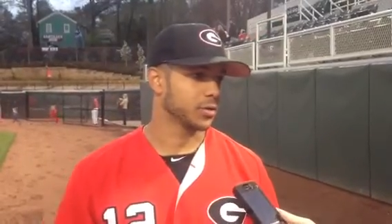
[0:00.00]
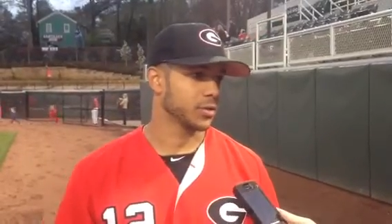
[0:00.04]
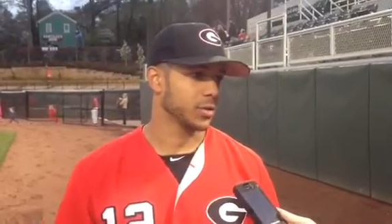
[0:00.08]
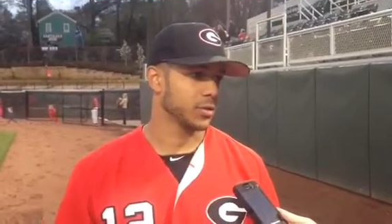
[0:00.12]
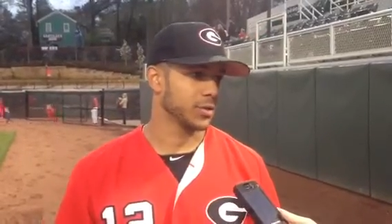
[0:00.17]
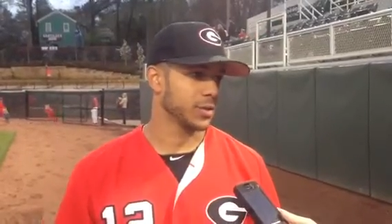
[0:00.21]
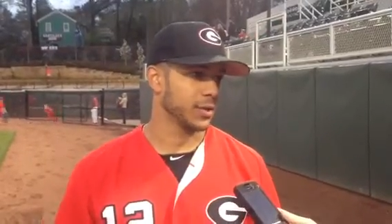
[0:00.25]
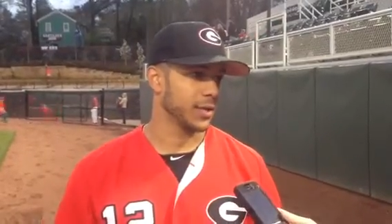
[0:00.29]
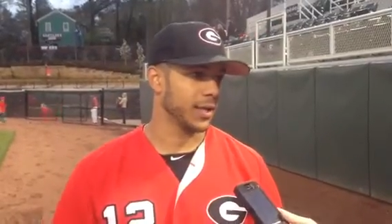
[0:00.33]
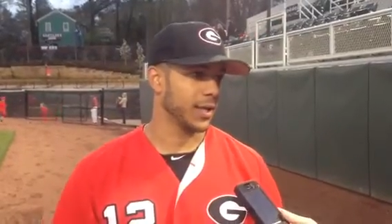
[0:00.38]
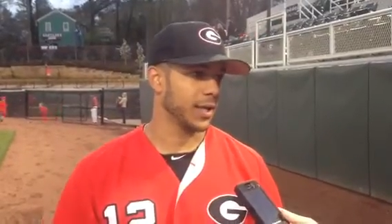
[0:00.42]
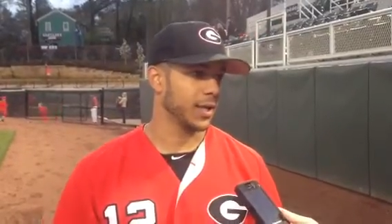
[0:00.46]
So
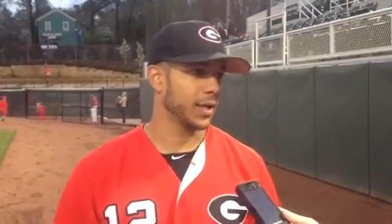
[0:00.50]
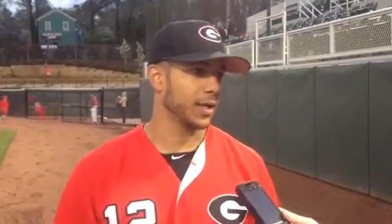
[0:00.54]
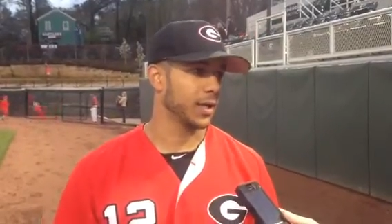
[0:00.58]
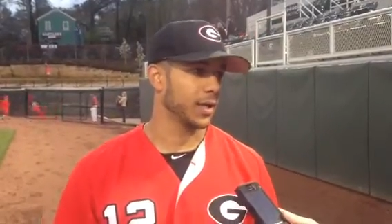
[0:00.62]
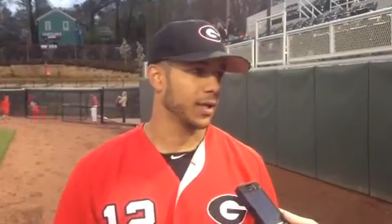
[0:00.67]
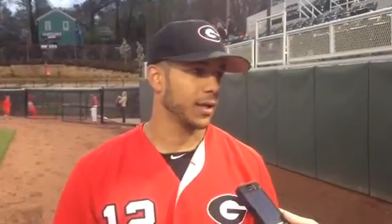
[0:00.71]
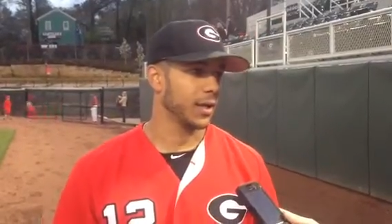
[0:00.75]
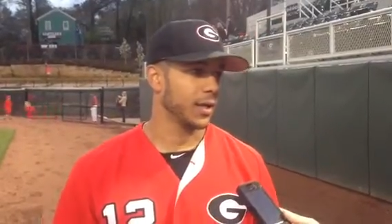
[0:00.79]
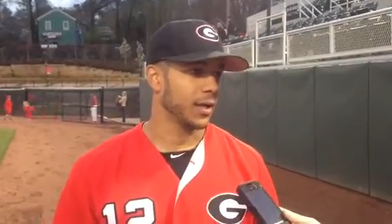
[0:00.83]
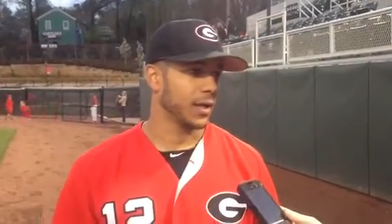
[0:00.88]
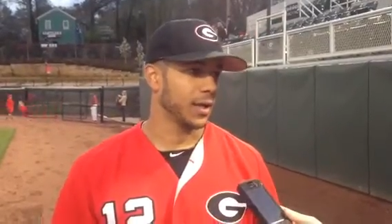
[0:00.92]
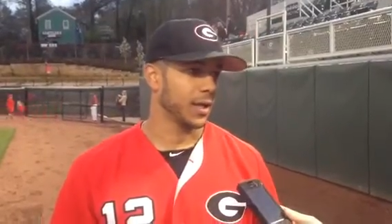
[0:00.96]
today,
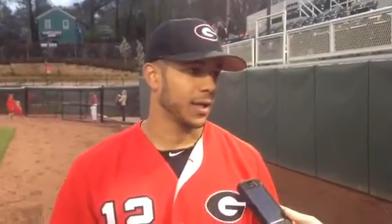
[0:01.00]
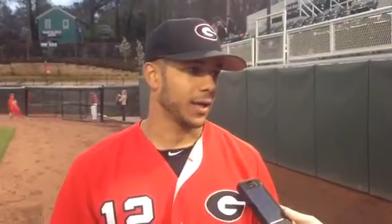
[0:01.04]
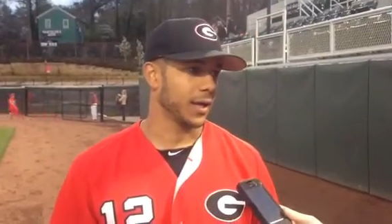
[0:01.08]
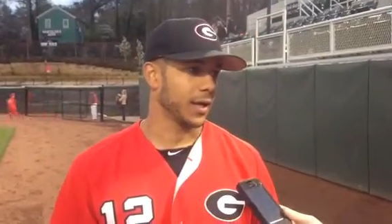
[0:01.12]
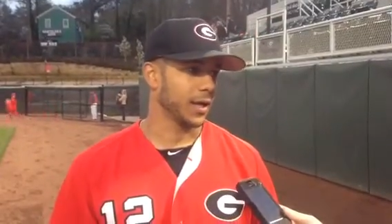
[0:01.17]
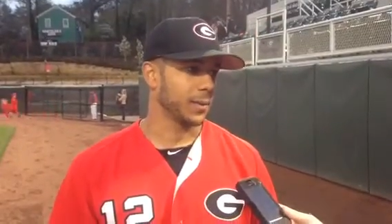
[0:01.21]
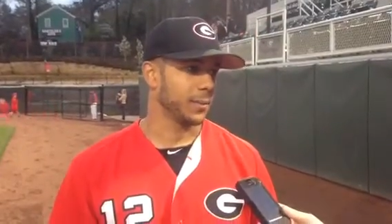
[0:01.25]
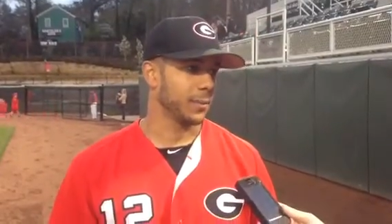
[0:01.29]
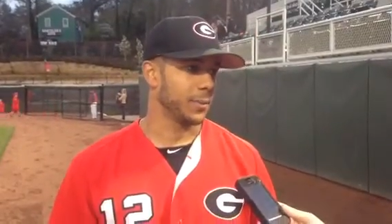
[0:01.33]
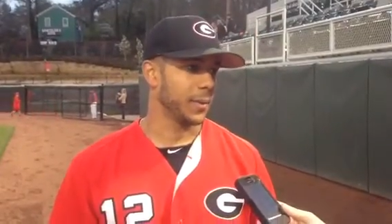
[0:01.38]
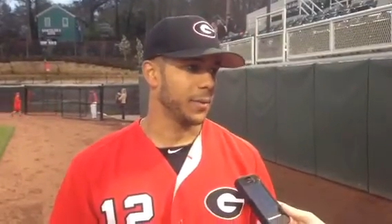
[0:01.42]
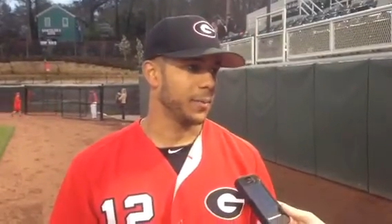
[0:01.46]
like
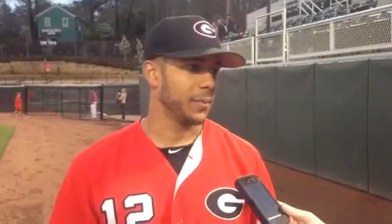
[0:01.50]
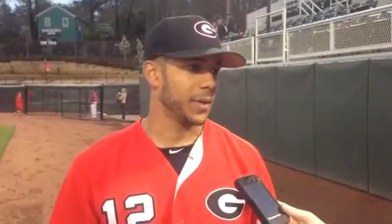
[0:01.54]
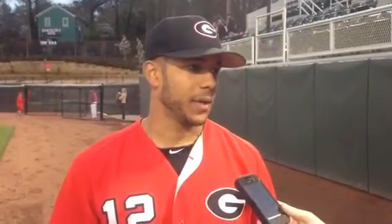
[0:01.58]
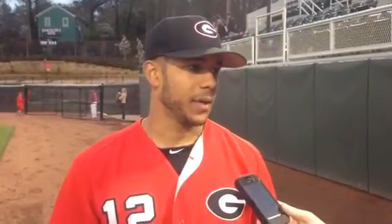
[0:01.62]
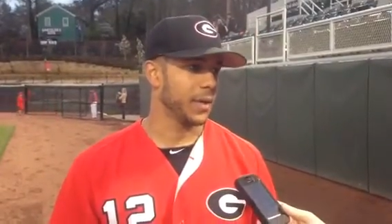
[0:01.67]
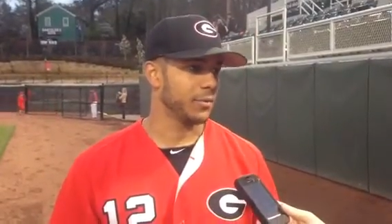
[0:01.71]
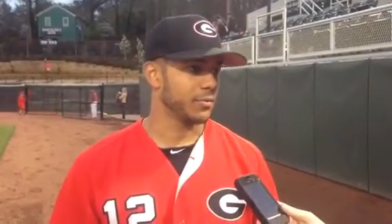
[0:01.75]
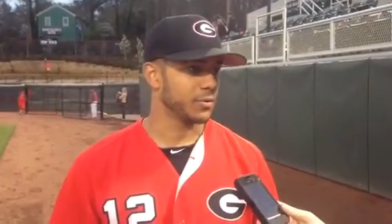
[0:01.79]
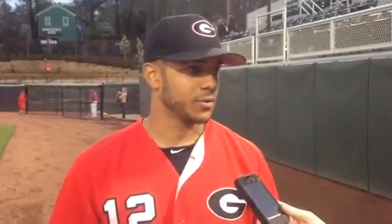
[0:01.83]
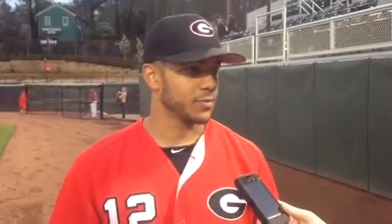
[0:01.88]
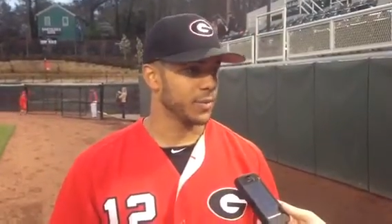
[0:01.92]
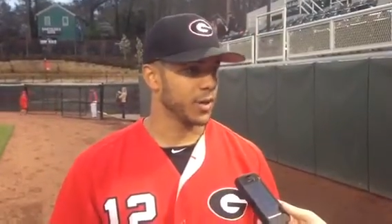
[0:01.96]
in BP, he
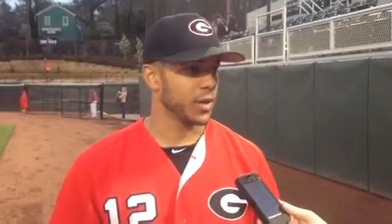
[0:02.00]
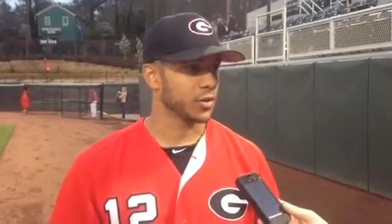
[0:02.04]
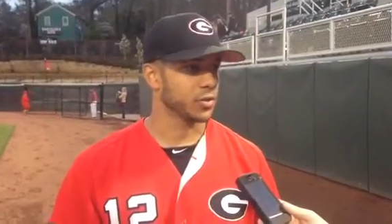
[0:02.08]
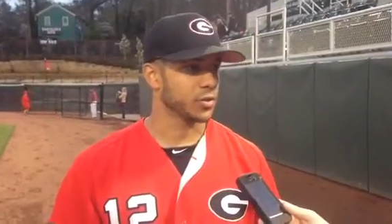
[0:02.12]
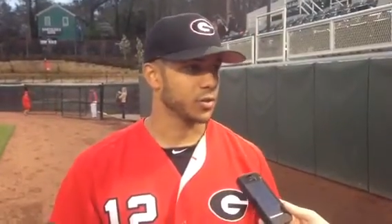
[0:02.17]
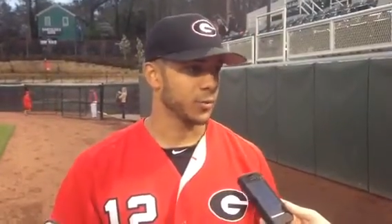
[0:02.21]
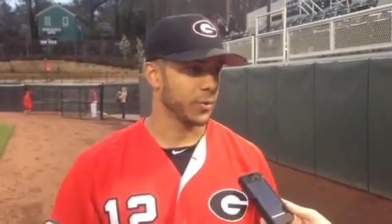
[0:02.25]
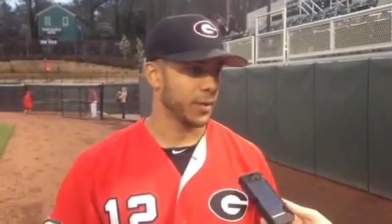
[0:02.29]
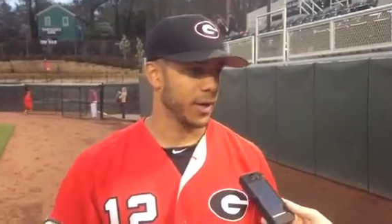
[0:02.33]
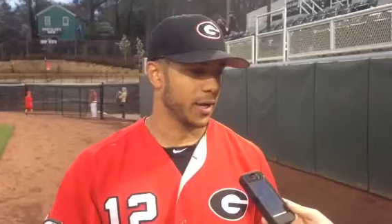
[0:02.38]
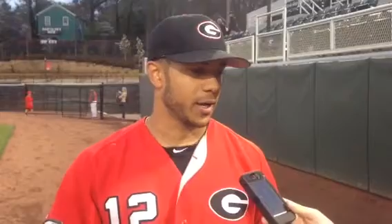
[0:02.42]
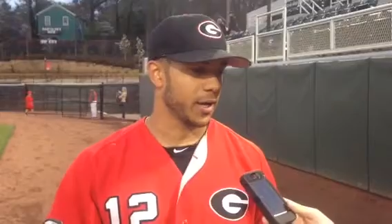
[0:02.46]
was making
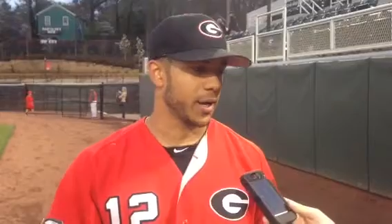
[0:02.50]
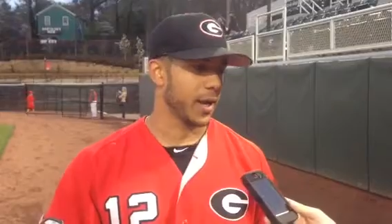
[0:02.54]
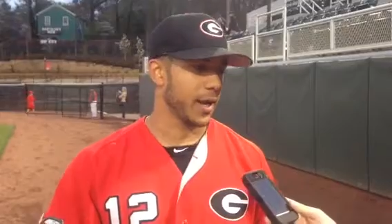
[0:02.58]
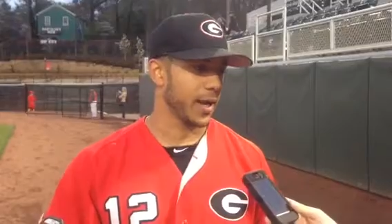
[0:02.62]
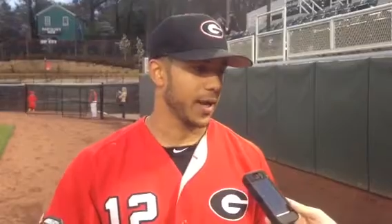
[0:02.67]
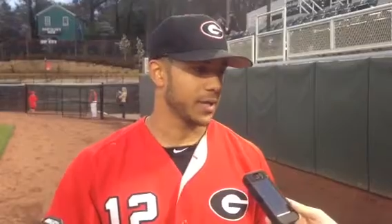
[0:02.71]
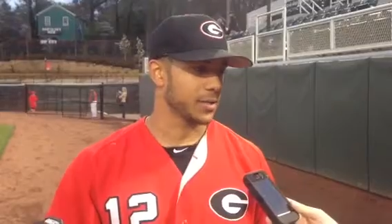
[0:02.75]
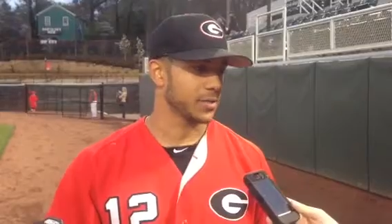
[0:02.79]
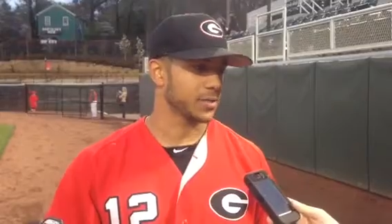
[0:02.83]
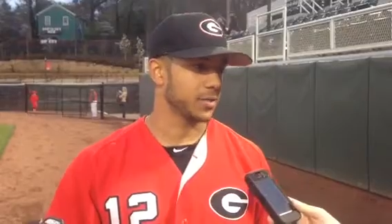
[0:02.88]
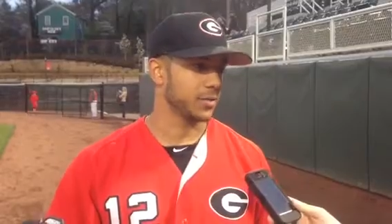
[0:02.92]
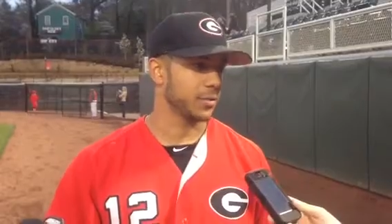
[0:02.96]
sure we got our
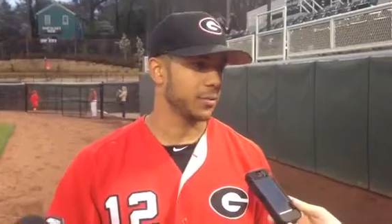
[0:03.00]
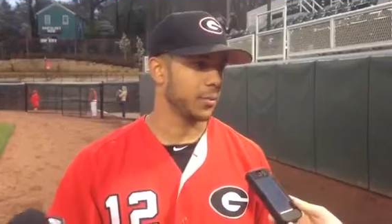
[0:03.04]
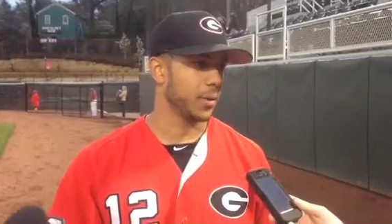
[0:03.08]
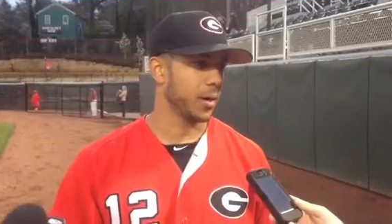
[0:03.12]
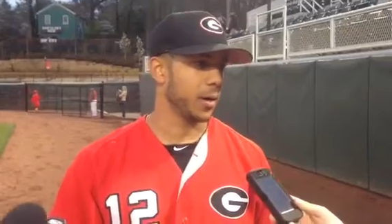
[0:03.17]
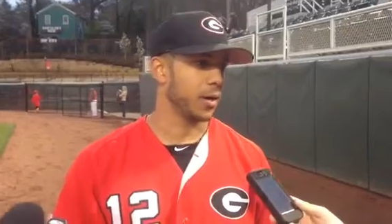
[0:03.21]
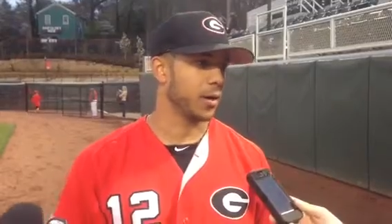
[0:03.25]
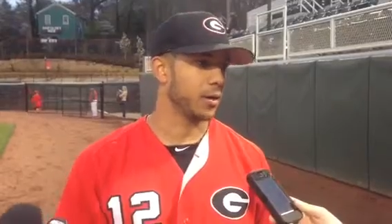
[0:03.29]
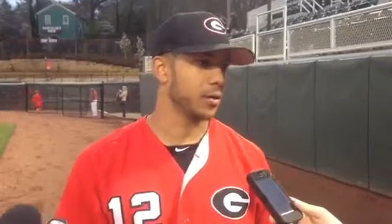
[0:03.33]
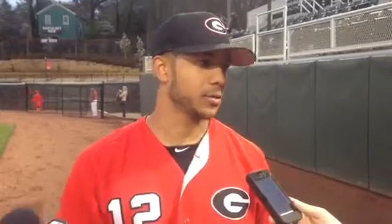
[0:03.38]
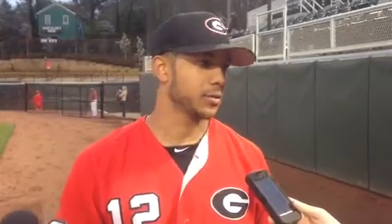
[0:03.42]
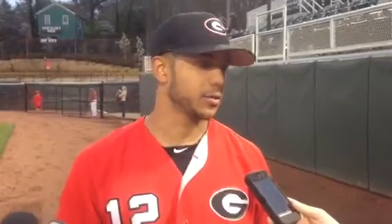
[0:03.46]
hands to the
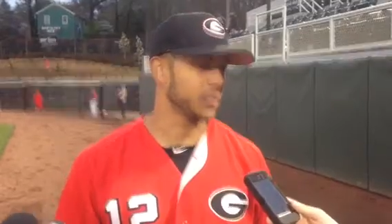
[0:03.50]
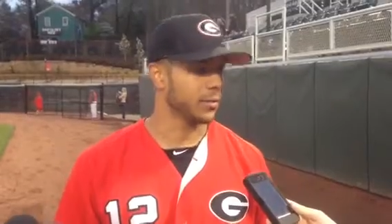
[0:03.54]
ball.